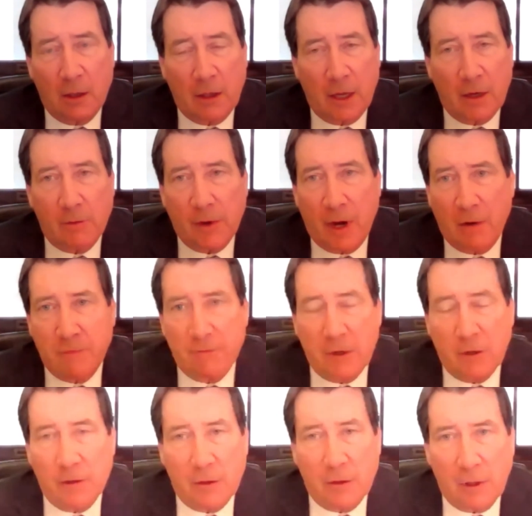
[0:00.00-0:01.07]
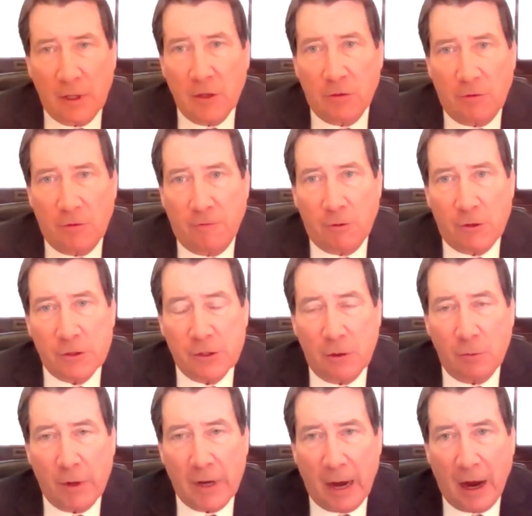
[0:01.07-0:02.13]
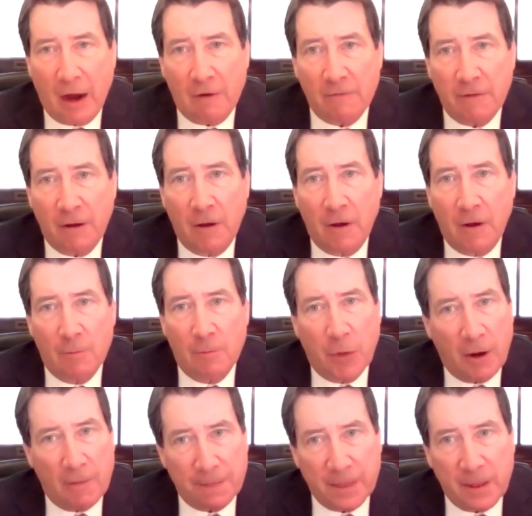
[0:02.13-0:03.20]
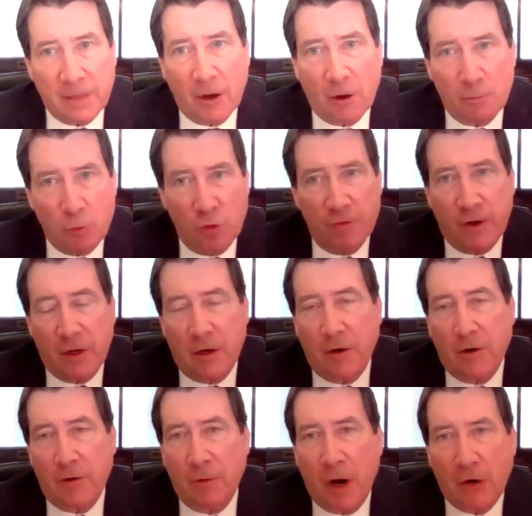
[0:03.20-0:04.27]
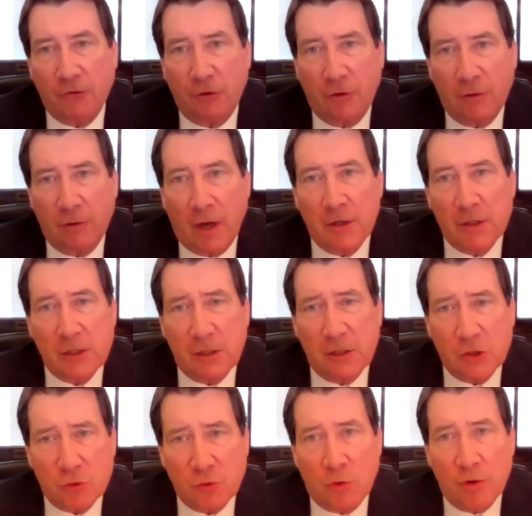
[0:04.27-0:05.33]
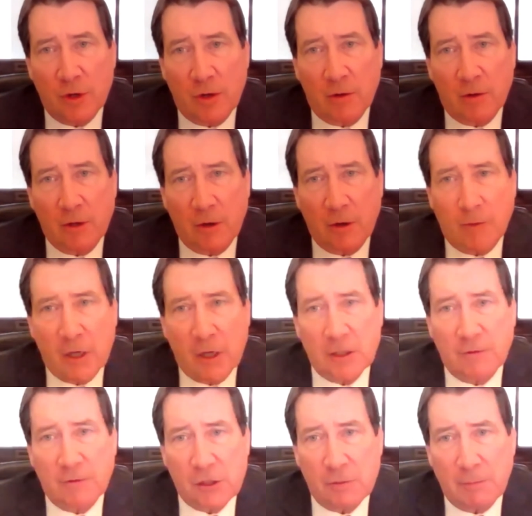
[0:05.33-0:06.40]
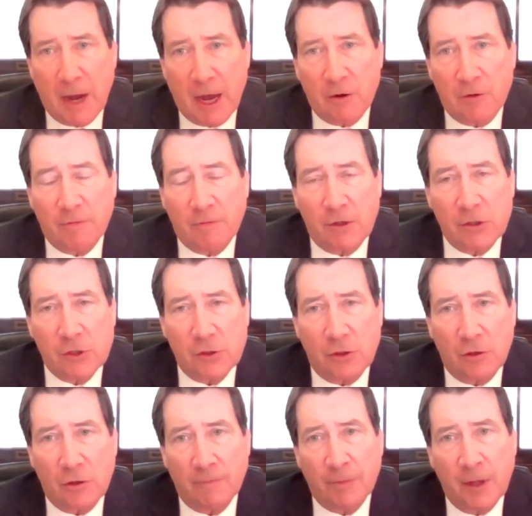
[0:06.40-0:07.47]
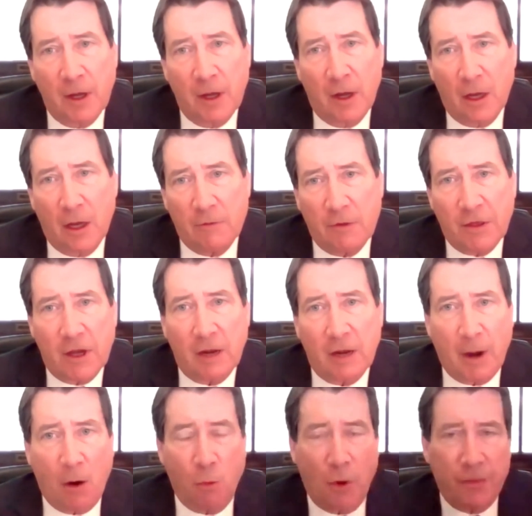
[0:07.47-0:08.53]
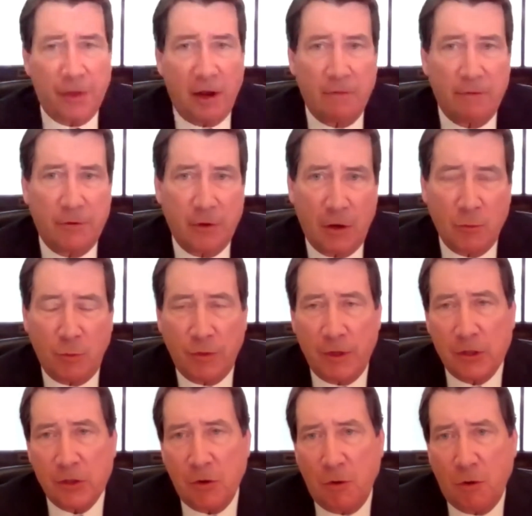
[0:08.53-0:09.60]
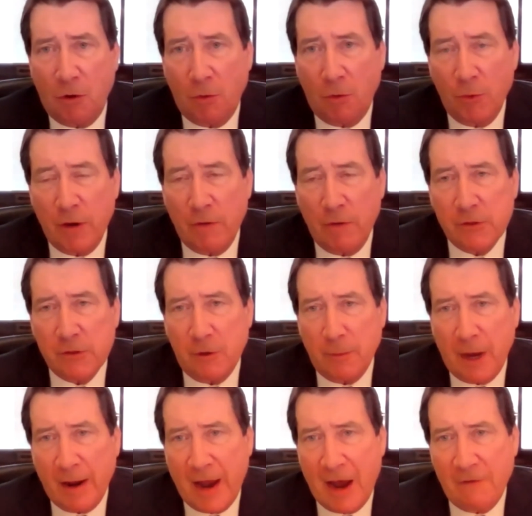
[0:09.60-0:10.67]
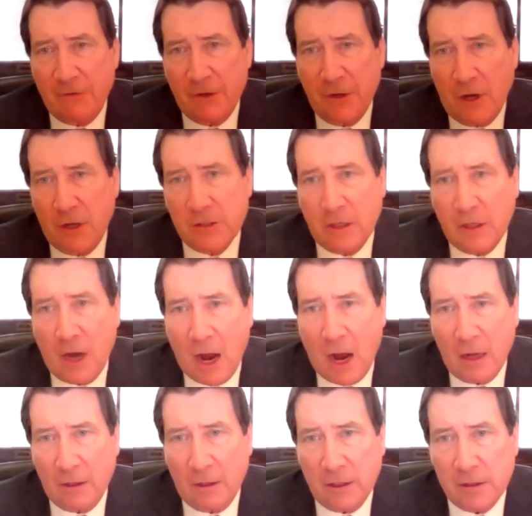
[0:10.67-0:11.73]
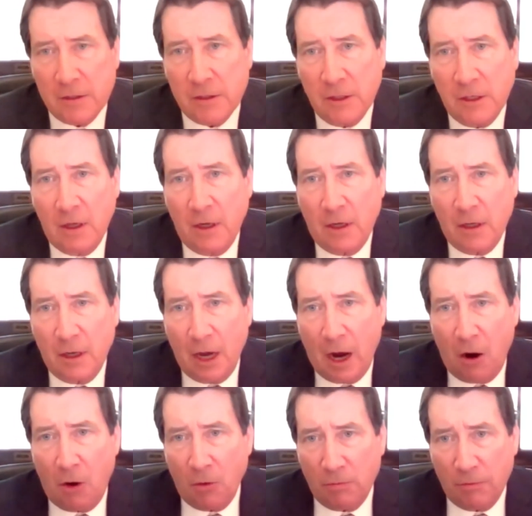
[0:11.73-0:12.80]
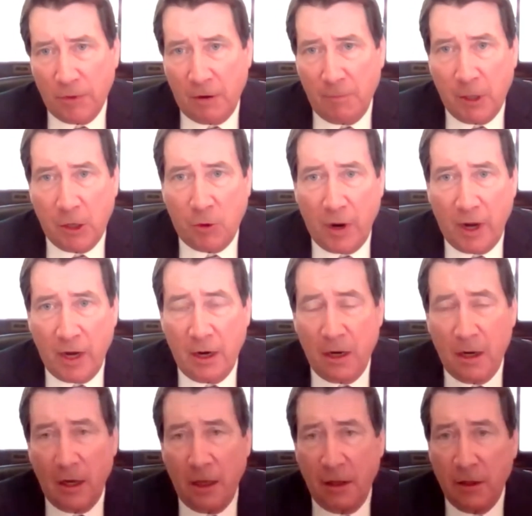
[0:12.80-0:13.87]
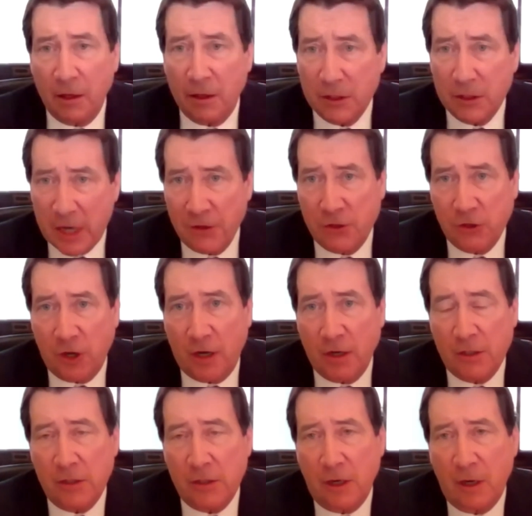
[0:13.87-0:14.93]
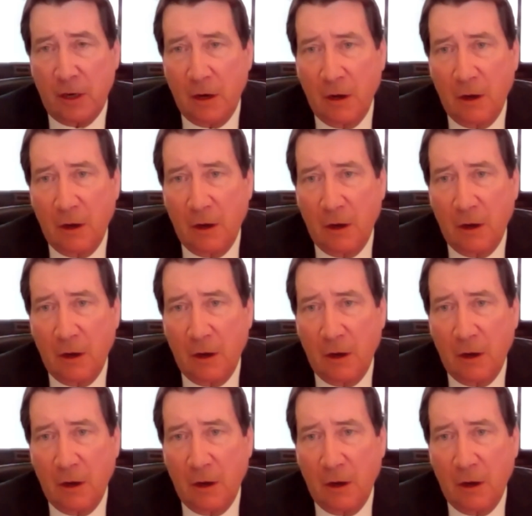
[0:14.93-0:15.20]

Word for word: They don't have nearly the lethal force that we have but they're moving in a direction that is extraordinarily aggressive. It's a matter of concern. And if you think about what they've done with these coral reefs, there are about half a dozen islands now that have been created in the South China Sea,